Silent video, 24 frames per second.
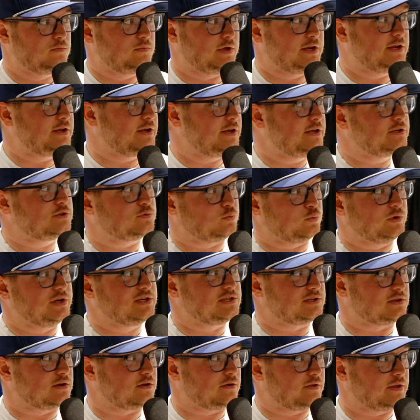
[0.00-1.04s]
And it is
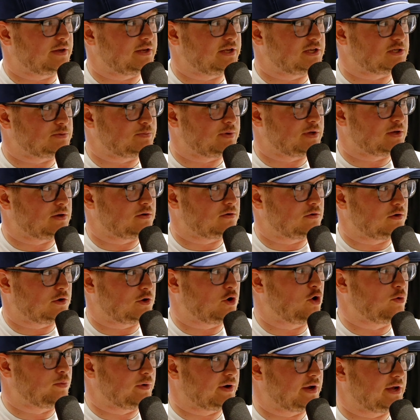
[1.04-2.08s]
recent that he's been a
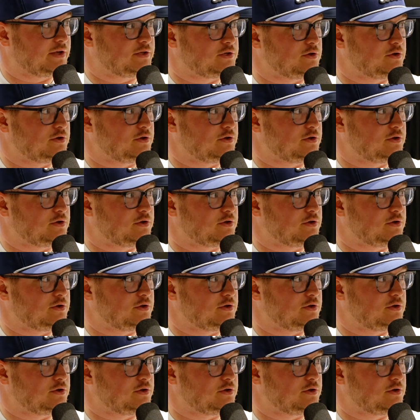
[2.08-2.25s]
Cobra guy it's